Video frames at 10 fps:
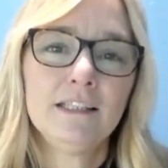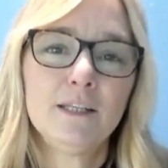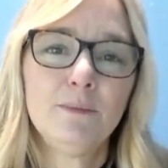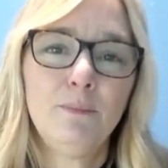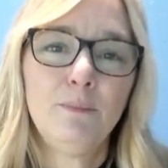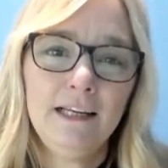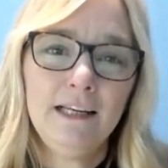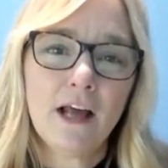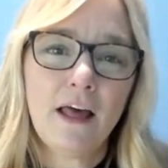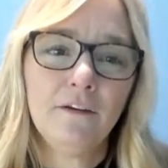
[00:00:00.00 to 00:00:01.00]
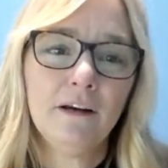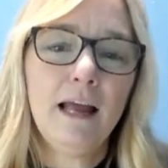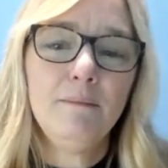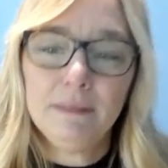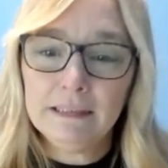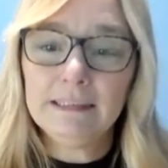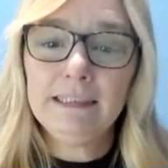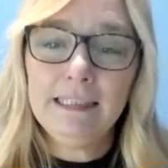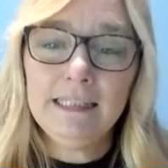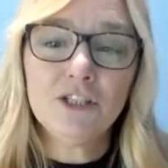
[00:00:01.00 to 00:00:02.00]
supporting each other, and
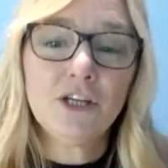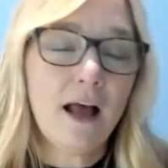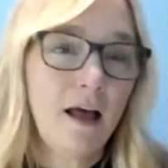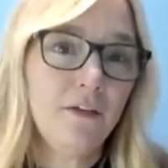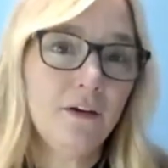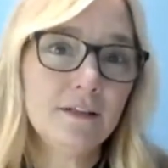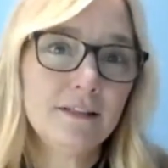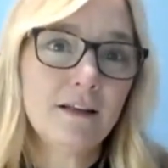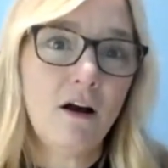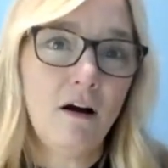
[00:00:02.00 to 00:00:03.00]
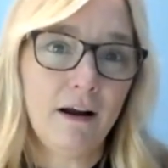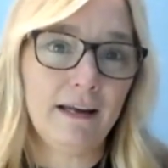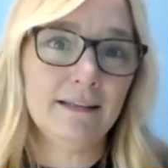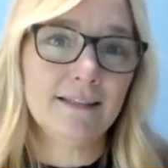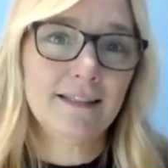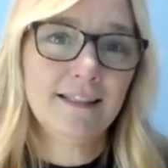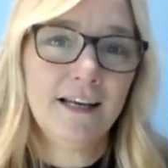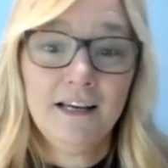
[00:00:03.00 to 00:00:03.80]
building each other's audience.